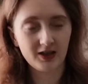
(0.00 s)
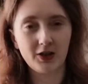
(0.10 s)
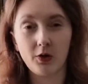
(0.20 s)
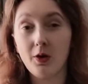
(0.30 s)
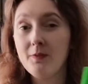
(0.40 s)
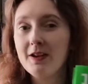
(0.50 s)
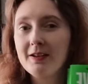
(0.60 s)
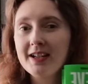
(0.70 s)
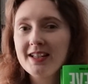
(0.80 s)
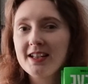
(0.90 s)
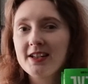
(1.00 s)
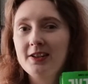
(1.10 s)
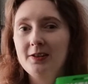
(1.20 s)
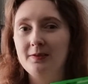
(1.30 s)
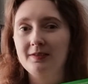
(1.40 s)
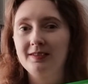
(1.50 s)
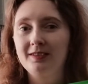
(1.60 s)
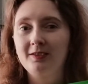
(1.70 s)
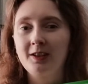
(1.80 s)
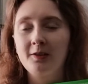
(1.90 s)
So hopefully I'll get to this soon,
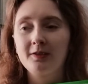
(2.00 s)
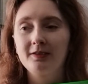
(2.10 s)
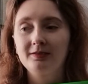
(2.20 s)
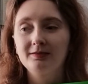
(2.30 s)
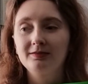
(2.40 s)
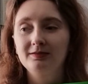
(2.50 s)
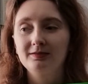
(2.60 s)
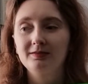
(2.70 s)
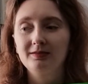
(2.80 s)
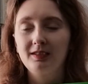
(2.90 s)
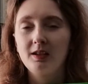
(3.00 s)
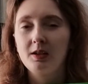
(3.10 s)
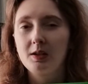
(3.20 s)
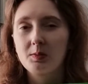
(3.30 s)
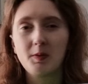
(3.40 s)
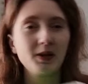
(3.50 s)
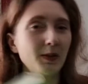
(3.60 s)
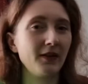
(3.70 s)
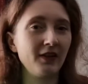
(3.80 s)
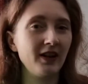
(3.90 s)
although
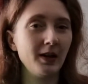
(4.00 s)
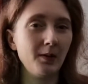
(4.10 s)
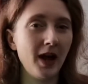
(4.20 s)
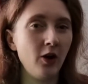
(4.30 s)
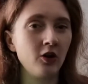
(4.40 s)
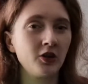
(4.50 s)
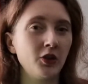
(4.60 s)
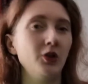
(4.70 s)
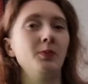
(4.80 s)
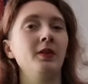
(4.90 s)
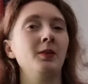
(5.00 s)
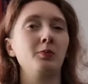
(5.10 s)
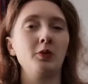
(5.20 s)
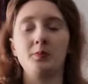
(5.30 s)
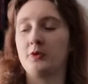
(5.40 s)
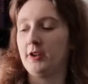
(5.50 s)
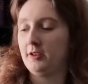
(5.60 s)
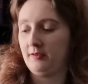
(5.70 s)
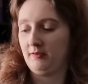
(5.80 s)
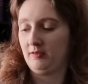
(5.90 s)
probably a very October
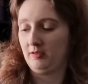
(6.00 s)
appropriate